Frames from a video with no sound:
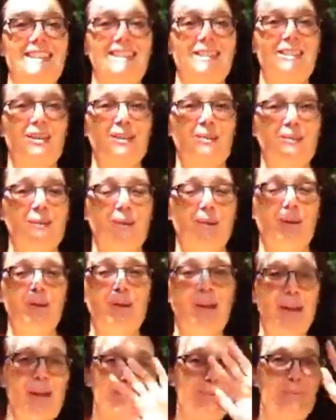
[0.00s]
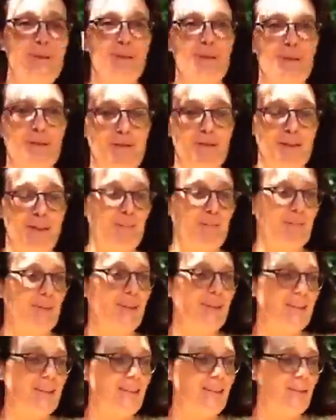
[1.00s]
into an online program
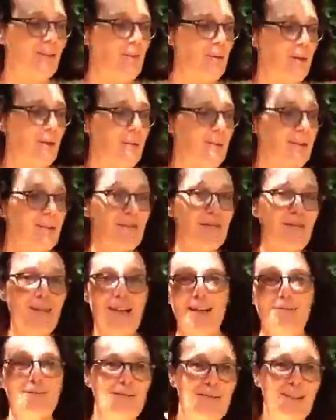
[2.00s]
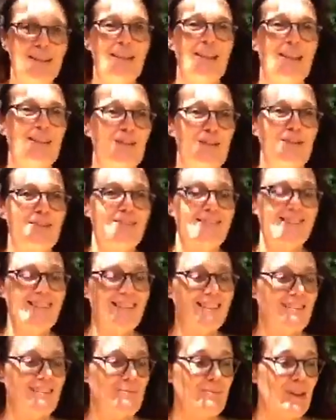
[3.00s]
where we still have connection,
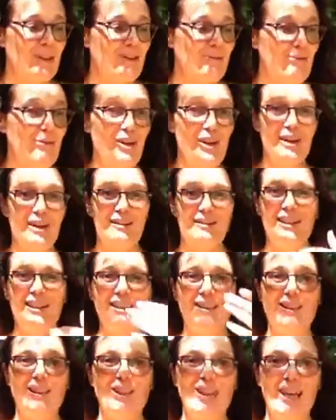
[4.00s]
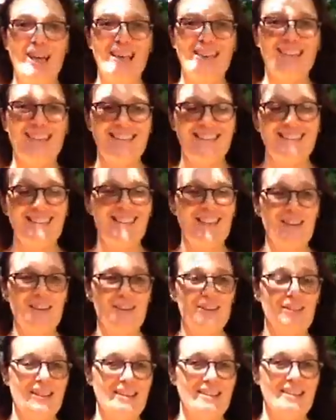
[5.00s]
but via the internet
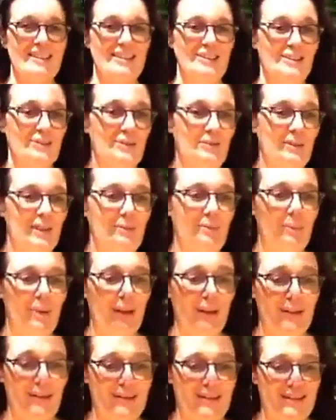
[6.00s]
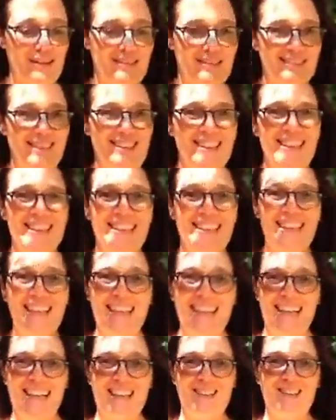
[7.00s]
so there's still in person
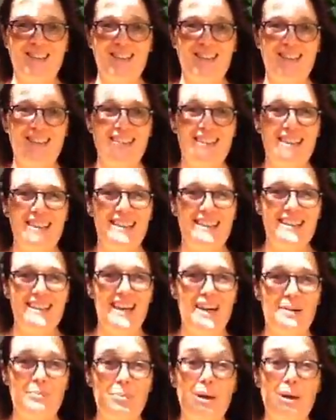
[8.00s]
connection, and yet